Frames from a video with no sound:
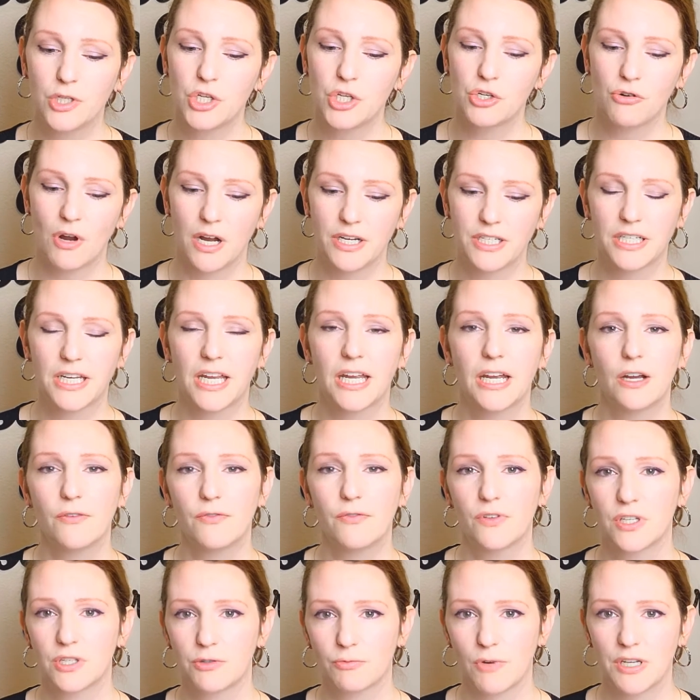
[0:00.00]
she tried to care
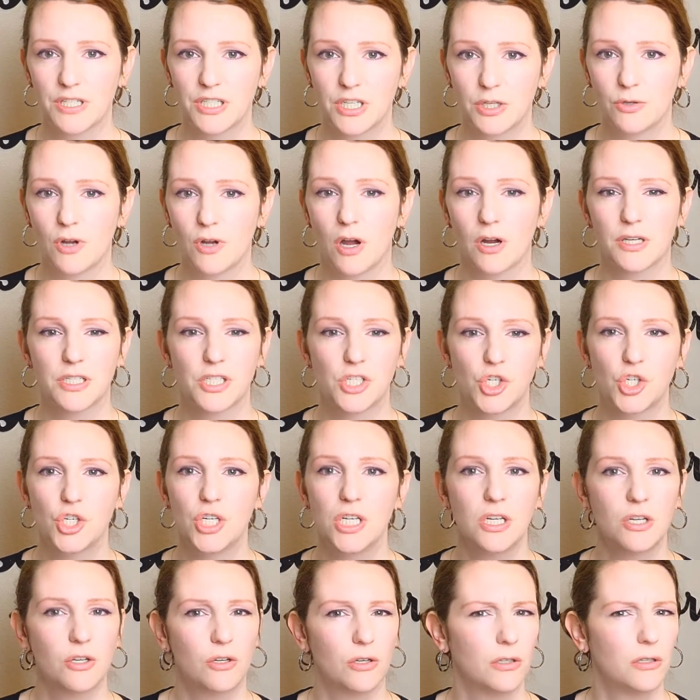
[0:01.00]
for this rescue dog is
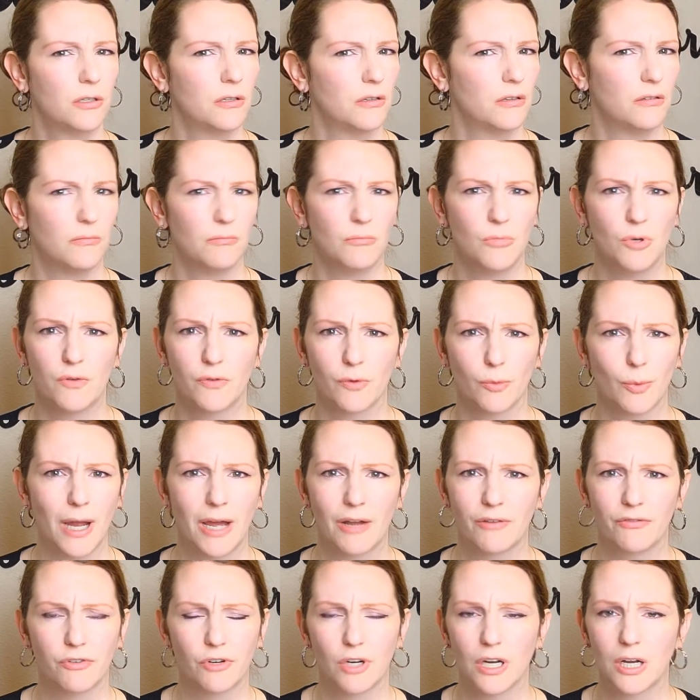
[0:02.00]
she couldn't move
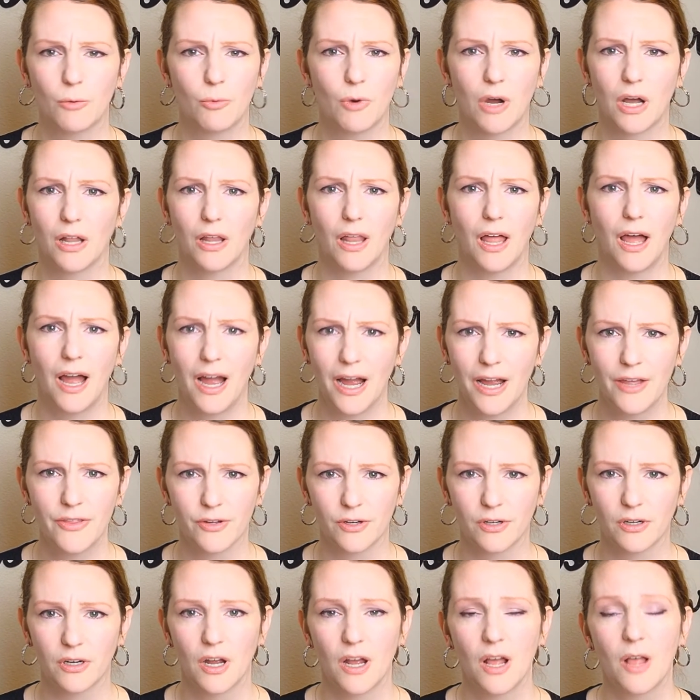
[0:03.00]
around very well
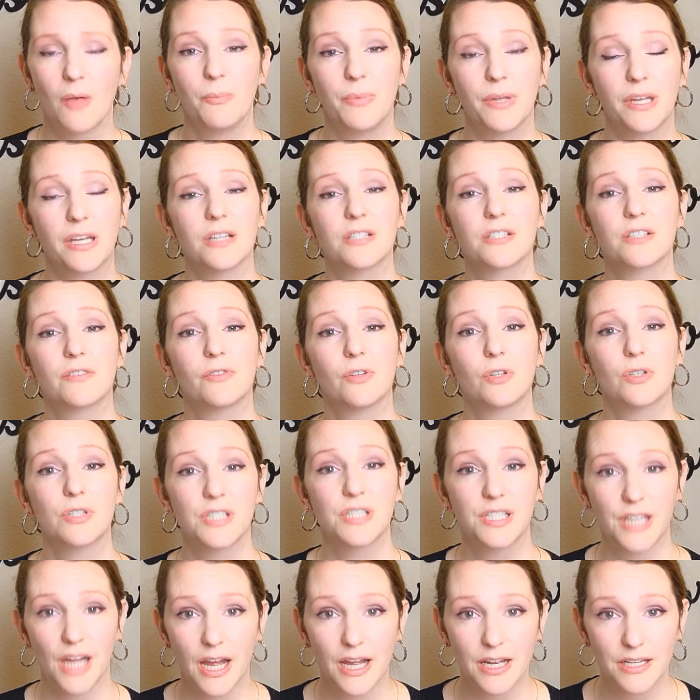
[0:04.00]
either because of her
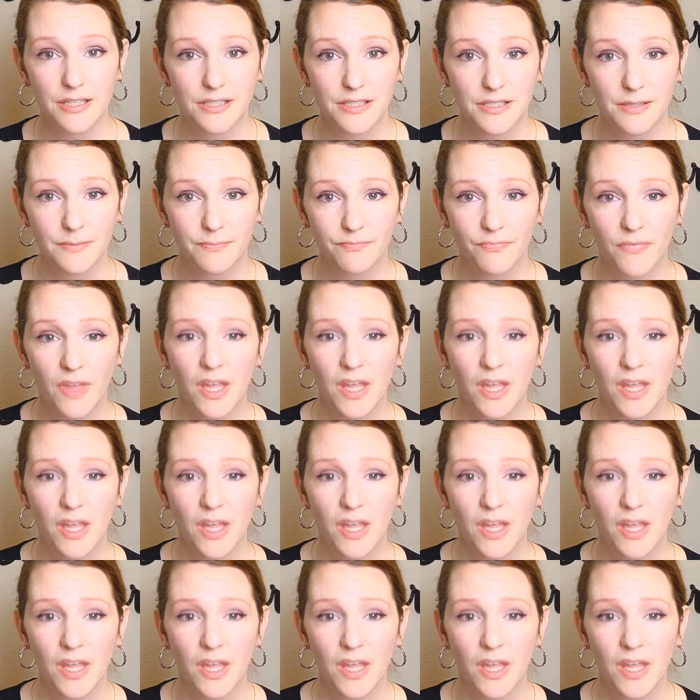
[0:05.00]
size.